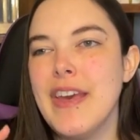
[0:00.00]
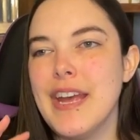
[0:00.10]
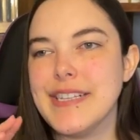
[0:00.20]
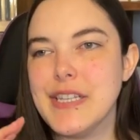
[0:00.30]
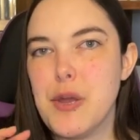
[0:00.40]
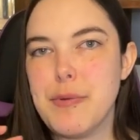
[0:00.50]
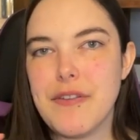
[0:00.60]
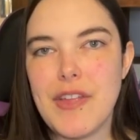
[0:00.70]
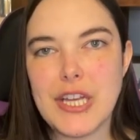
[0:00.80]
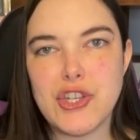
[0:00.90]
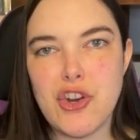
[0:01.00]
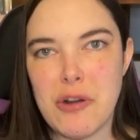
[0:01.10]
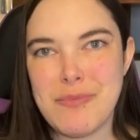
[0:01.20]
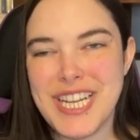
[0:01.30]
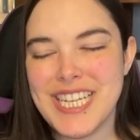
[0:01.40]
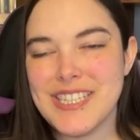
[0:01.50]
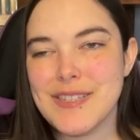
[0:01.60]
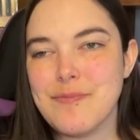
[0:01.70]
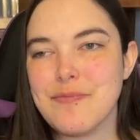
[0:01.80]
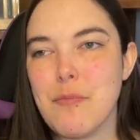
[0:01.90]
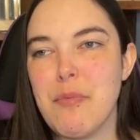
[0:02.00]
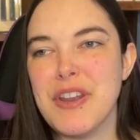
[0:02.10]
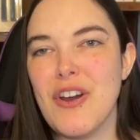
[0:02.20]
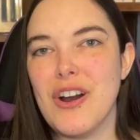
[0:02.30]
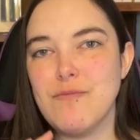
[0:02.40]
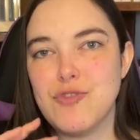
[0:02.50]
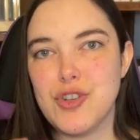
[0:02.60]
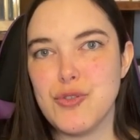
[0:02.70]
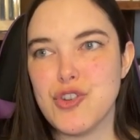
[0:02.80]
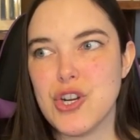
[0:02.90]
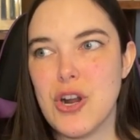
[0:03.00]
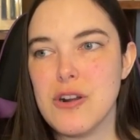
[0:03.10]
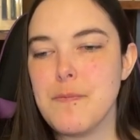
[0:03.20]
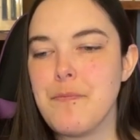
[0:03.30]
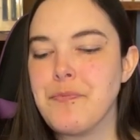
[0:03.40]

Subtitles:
Has a little bit of that sharpness, but not too strong.